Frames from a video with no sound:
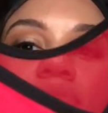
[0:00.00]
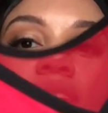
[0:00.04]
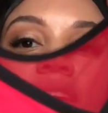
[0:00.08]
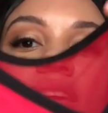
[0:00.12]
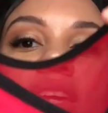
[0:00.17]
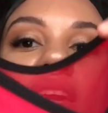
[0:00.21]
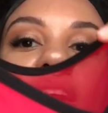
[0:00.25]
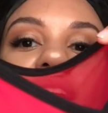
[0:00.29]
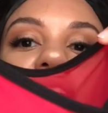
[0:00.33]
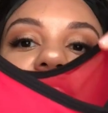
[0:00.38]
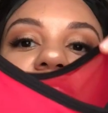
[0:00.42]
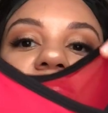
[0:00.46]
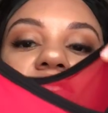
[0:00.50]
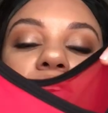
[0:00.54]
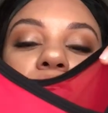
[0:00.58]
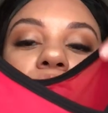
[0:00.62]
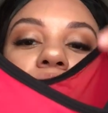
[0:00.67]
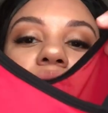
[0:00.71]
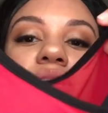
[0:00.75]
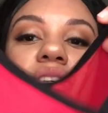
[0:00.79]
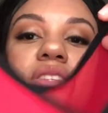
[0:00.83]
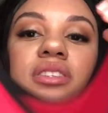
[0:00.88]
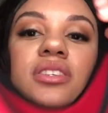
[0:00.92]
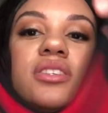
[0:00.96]
yeah,
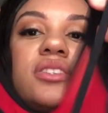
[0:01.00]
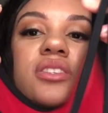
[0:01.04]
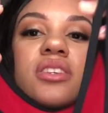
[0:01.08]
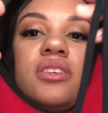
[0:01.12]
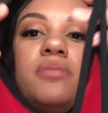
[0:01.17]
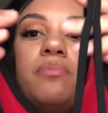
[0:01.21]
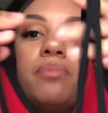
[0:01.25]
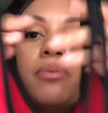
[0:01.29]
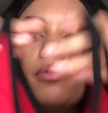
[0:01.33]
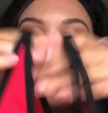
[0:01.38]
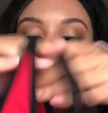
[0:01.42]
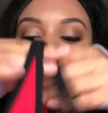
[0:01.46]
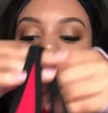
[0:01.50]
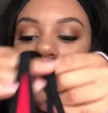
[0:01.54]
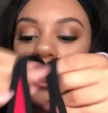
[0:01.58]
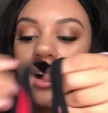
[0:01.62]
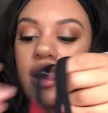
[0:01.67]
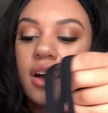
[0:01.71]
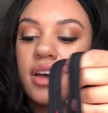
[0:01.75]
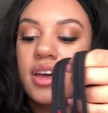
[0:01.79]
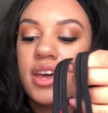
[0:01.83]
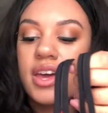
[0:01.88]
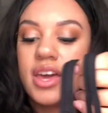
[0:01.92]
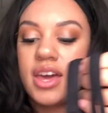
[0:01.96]
so this is the
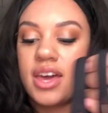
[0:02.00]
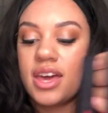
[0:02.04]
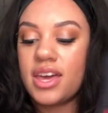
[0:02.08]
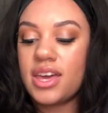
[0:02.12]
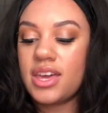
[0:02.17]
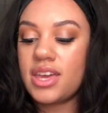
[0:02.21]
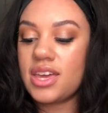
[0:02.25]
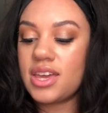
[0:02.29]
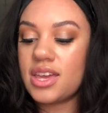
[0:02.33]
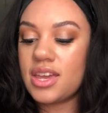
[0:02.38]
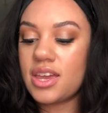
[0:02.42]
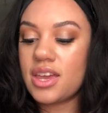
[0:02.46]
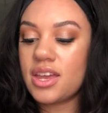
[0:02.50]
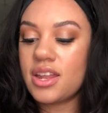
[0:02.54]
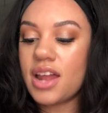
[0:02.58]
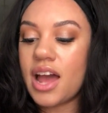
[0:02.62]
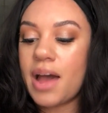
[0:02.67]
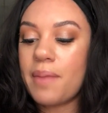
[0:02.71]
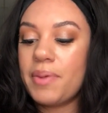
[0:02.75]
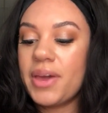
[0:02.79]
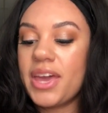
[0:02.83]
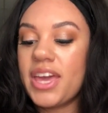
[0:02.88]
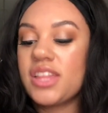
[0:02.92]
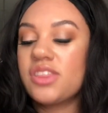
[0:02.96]
bra, and
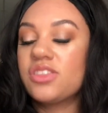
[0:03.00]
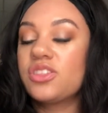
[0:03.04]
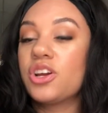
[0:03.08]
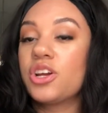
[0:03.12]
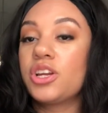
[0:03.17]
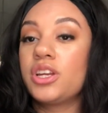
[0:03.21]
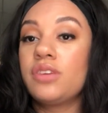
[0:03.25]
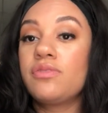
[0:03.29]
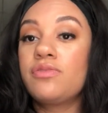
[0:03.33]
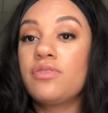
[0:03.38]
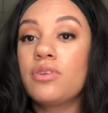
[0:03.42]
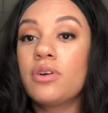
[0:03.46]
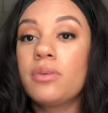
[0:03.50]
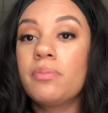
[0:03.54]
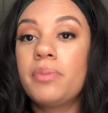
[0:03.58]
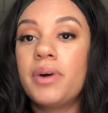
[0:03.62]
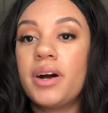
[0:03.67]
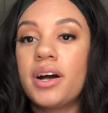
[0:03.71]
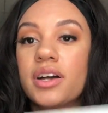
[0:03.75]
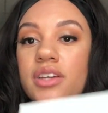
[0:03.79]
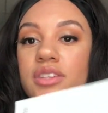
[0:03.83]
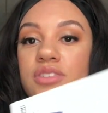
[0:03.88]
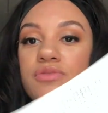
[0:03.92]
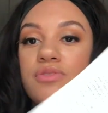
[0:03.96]
I paid
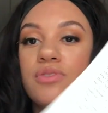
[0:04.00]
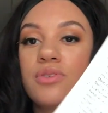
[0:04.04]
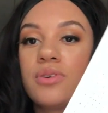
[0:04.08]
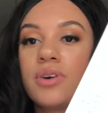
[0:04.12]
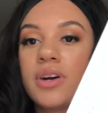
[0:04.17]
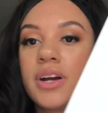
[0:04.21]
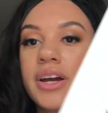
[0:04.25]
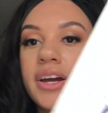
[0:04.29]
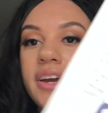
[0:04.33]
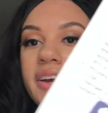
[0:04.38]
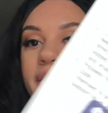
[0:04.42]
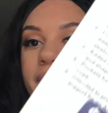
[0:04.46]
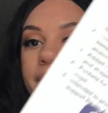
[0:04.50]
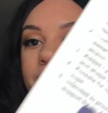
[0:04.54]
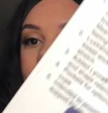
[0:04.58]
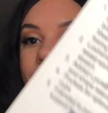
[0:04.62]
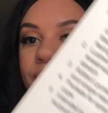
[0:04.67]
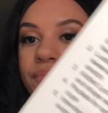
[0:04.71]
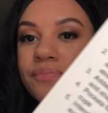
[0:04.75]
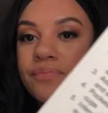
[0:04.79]
$34 for it,